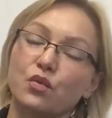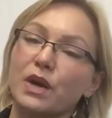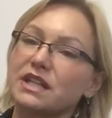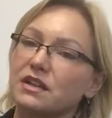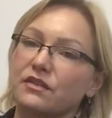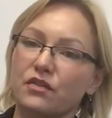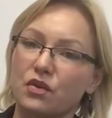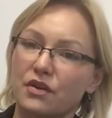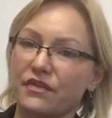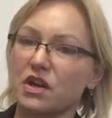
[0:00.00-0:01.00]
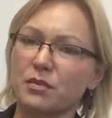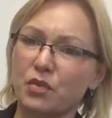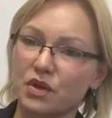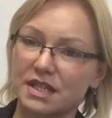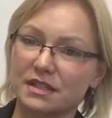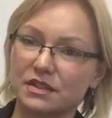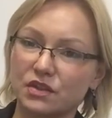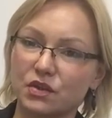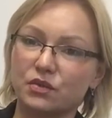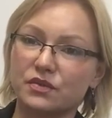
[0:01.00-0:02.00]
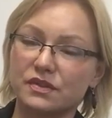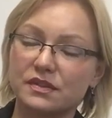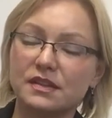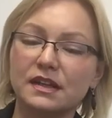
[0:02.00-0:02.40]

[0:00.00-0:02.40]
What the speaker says: waiting for a very important news,